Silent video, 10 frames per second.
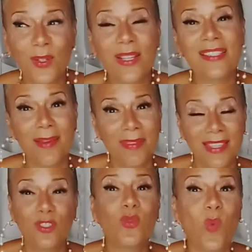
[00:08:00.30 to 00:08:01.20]
doing something
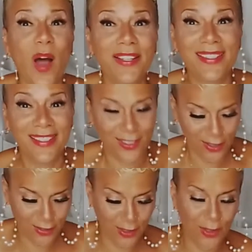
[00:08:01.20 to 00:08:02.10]
that you wanted
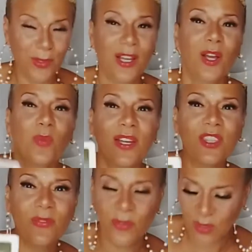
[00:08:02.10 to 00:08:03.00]
to do. With
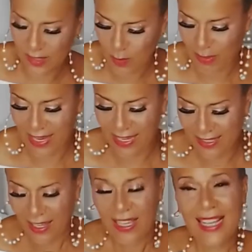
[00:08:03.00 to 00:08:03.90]
the Four of
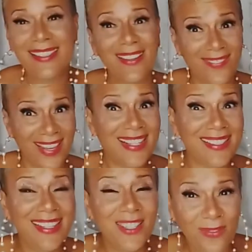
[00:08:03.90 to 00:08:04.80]
Spades, it's like
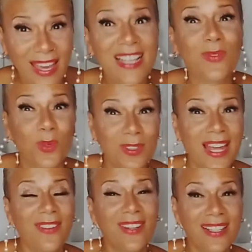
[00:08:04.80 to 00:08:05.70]
fixing your face will
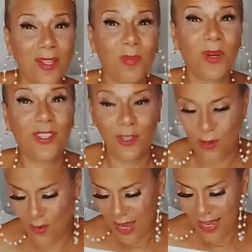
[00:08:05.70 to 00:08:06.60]
definitely bring
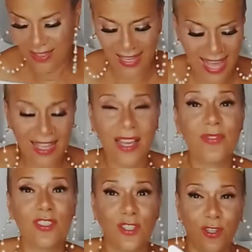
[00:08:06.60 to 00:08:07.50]
you a lot
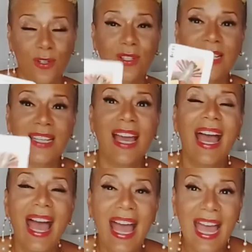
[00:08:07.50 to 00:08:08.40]
of security.
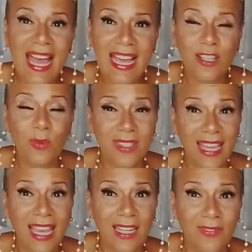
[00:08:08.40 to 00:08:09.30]
And with
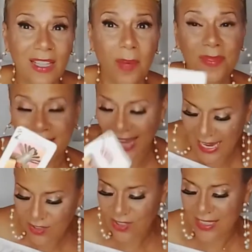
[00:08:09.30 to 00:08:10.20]
the Eight of Clubs, it's
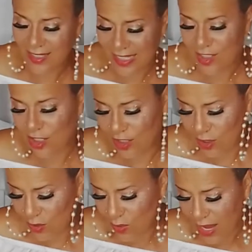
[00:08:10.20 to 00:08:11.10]
actually teaching
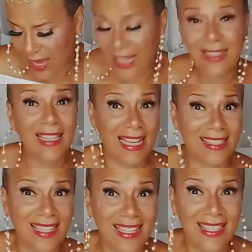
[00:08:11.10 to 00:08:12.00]
you a
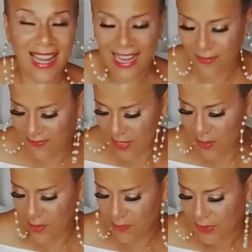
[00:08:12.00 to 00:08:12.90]
lesson, I
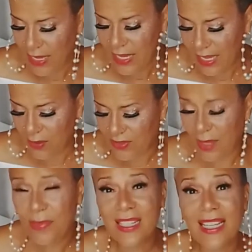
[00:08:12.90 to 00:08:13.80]
feel. If
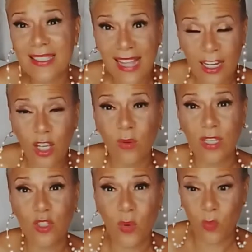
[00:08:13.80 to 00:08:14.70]
something is not
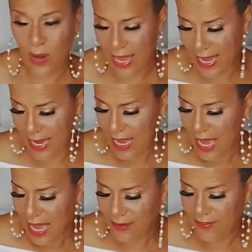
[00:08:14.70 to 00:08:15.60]
going your way,
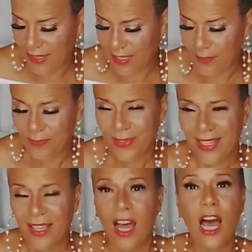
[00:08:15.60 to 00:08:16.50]
I feel like
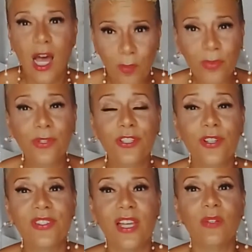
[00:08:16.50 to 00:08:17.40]
humble
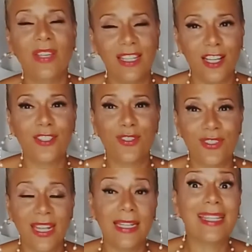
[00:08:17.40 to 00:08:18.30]
yourself and
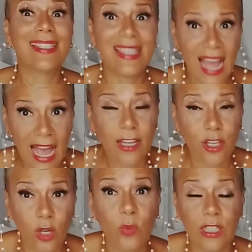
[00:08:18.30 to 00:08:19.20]
understand it's not
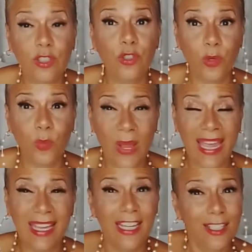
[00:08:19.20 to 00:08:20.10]
going your
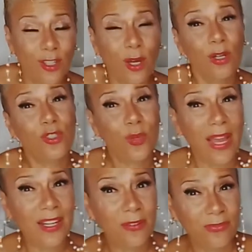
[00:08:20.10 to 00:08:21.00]
way. Don't
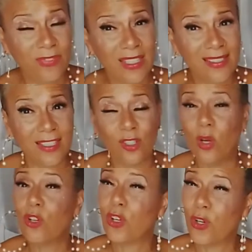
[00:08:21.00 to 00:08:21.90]
try to fix it.
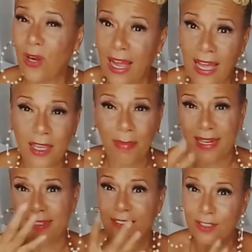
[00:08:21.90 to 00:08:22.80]
Don't cry
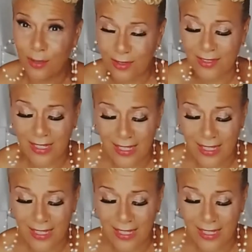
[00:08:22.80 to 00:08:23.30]
about it. You know,